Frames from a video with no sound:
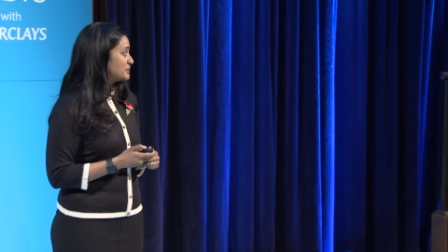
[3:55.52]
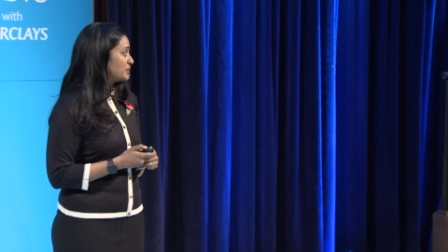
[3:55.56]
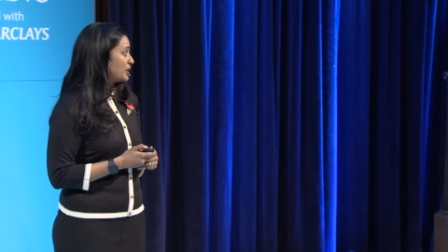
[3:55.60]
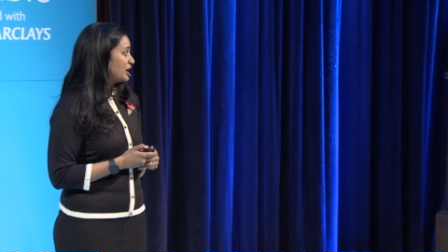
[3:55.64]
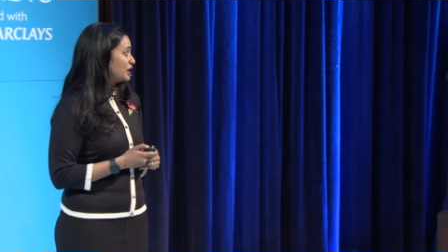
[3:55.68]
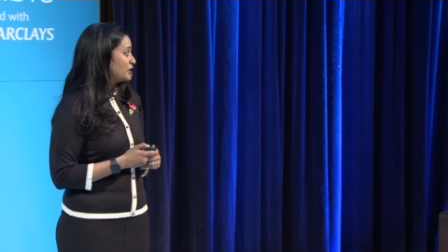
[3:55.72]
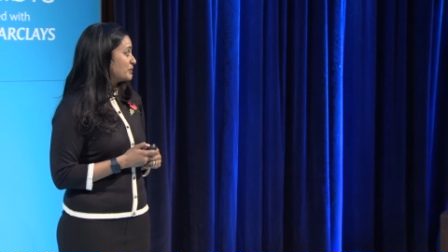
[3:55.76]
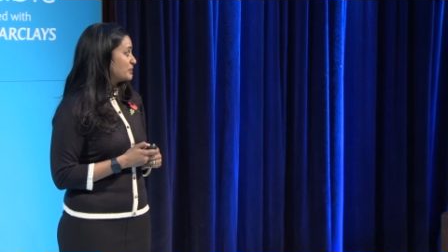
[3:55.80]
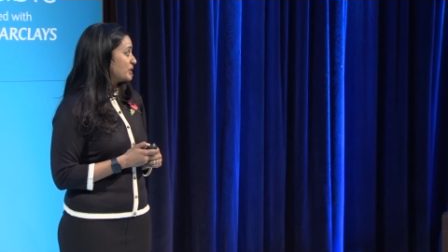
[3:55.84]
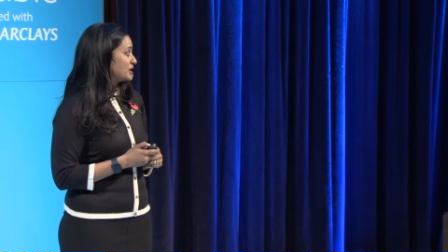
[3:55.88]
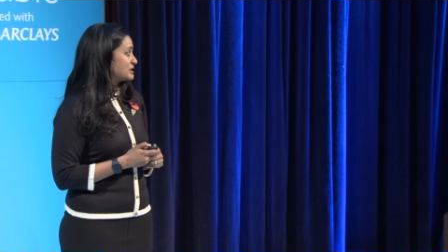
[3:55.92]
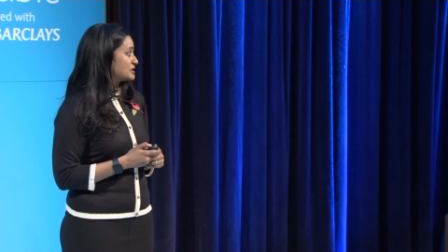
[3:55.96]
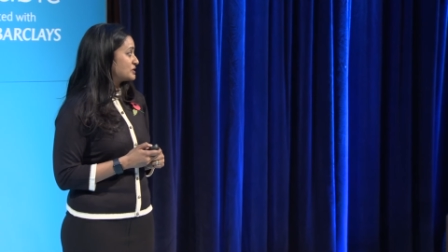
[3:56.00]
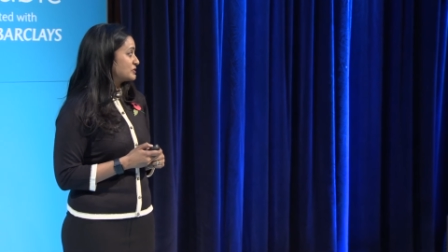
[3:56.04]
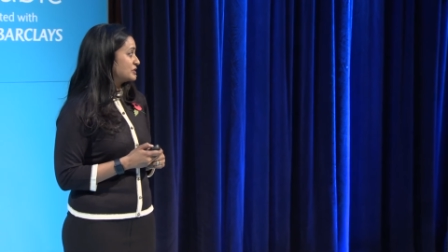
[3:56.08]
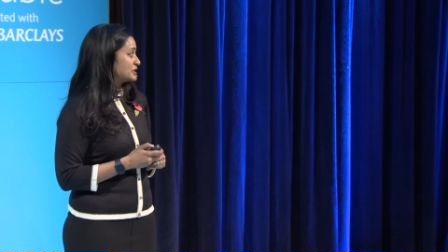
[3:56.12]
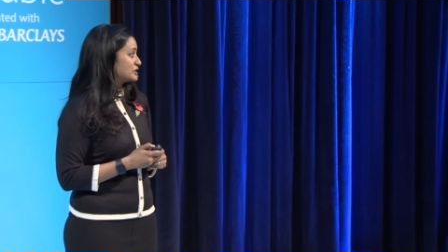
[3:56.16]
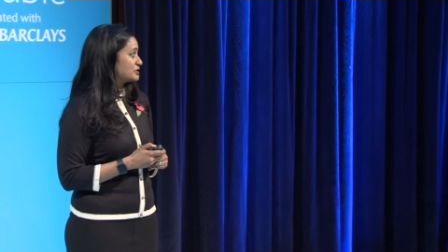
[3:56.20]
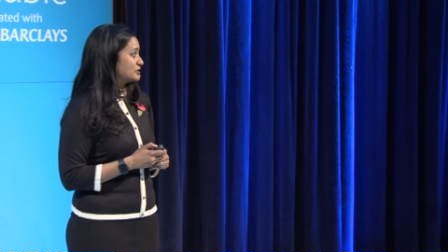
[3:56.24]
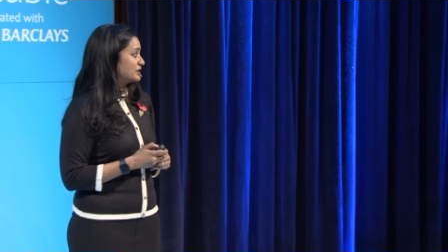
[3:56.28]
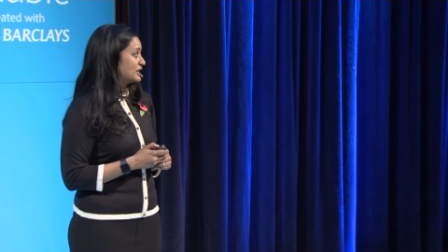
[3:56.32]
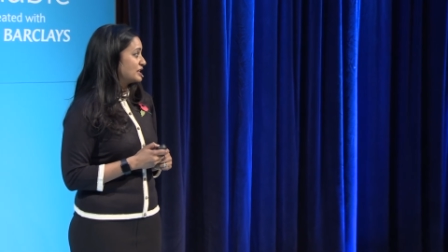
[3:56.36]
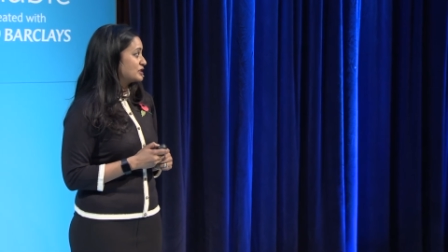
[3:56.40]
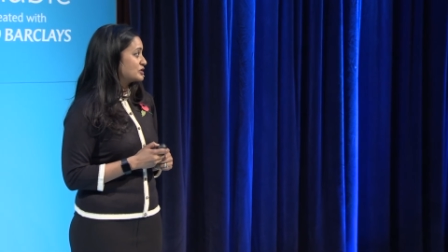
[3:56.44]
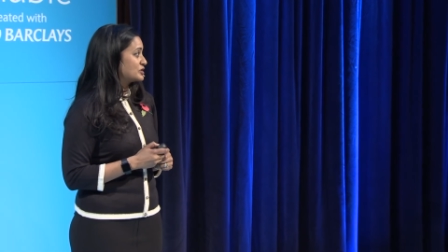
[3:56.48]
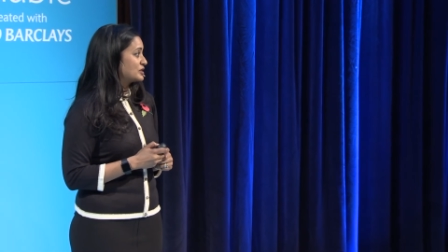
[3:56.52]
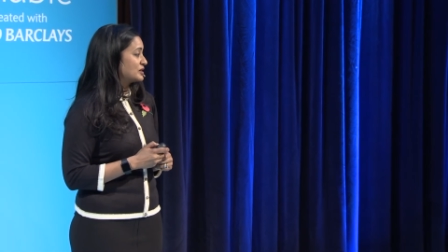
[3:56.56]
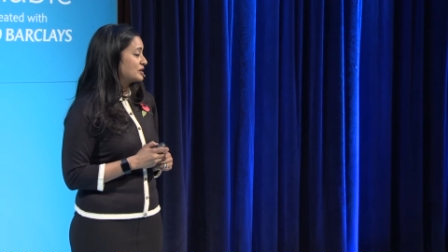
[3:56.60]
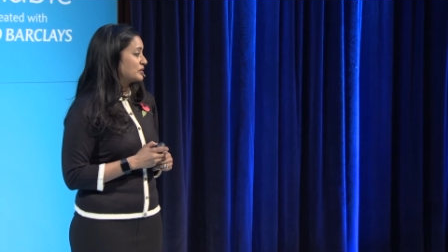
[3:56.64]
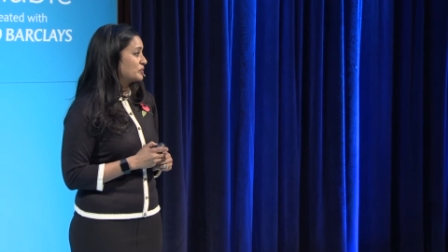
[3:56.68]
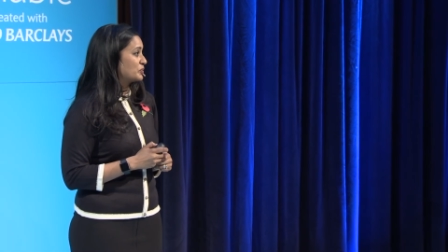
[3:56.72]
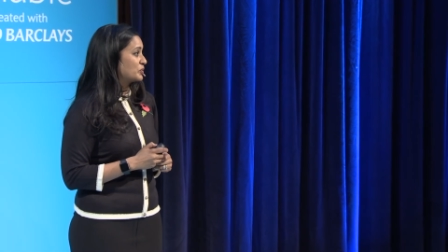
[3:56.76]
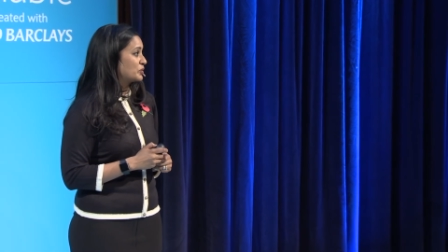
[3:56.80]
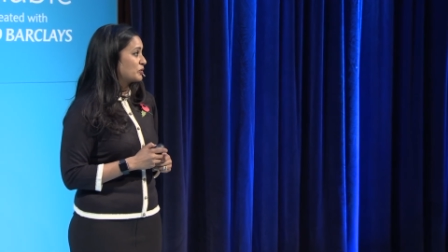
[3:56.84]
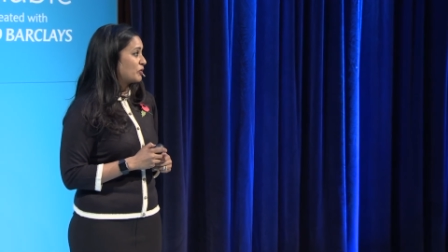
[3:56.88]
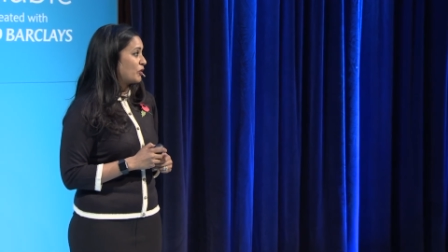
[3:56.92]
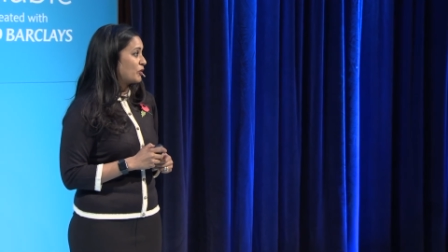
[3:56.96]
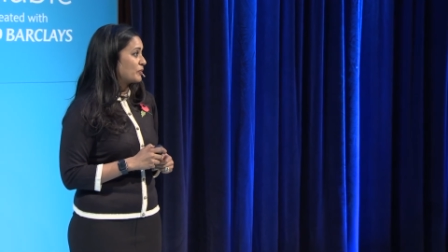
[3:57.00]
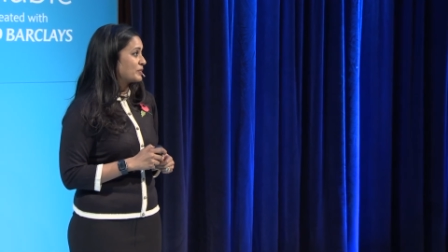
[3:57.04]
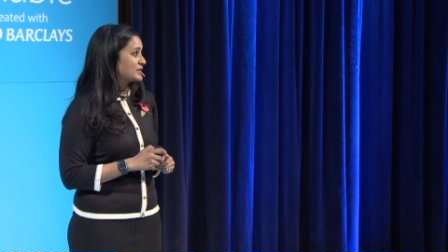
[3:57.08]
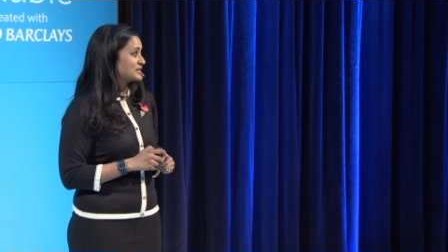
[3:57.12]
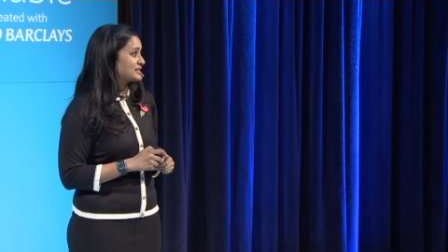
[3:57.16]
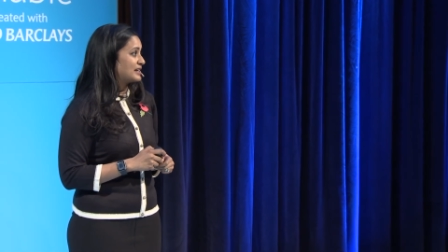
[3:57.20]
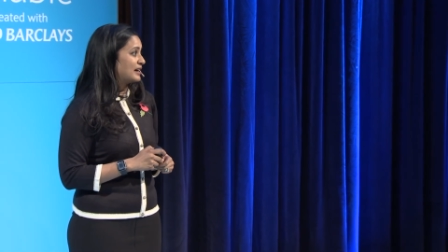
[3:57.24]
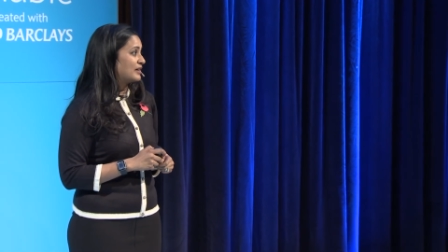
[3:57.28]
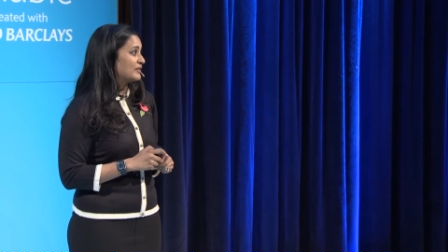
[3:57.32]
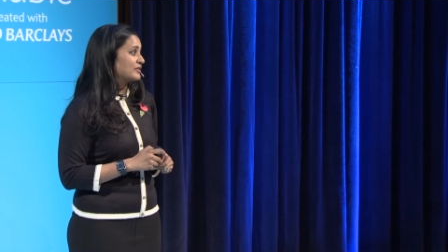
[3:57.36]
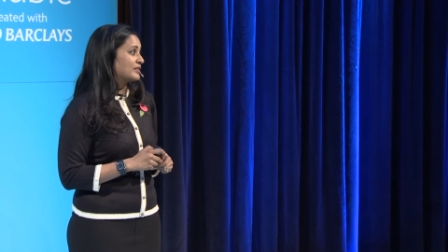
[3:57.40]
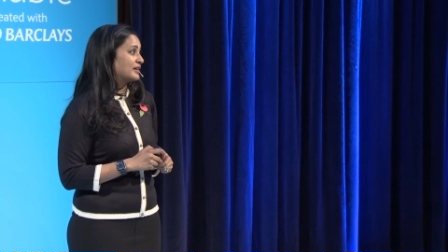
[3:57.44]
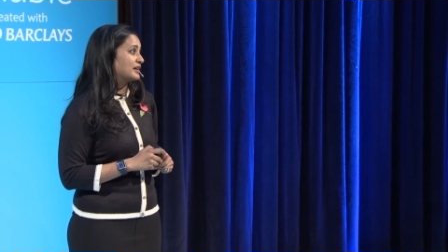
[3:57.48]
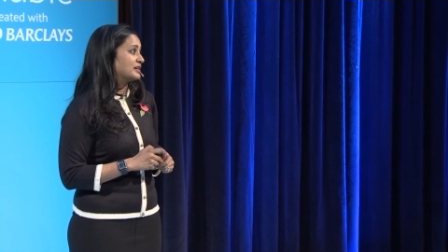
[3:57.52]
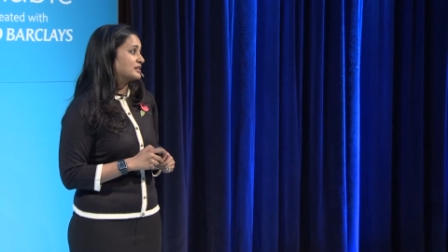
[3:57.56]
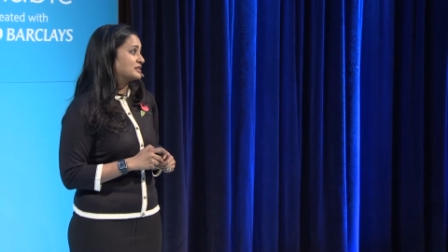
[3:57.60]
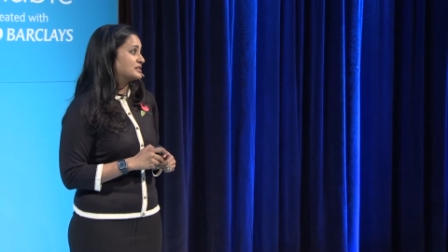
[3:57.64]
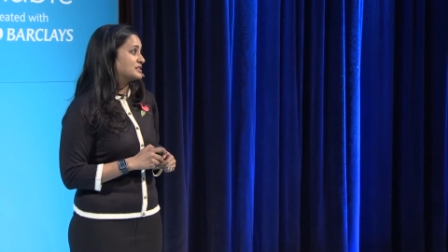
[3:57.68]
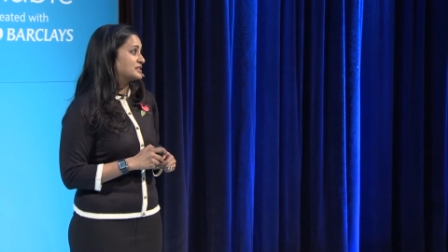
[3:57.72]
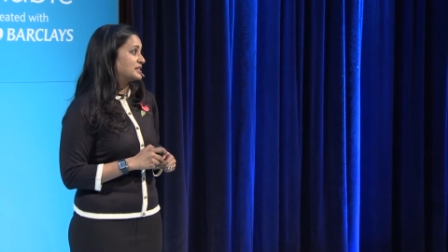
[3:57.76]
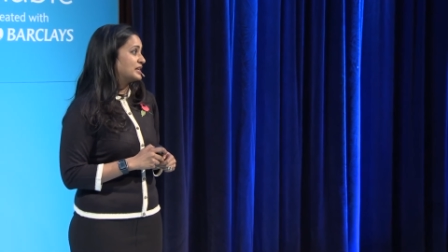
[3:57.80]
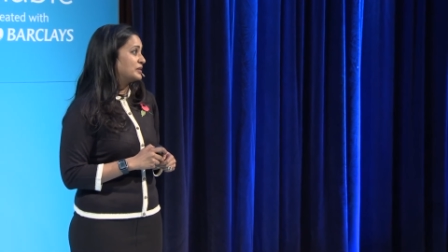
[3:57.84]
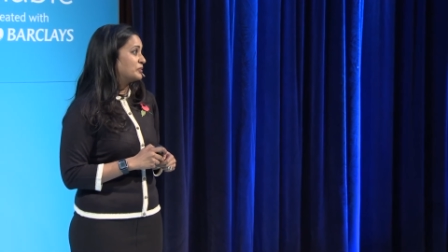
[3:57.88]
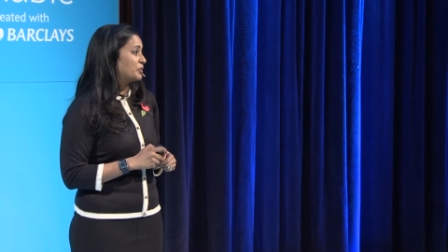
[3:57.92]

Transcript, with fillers: a biomass-rich nation, and we're always out there to see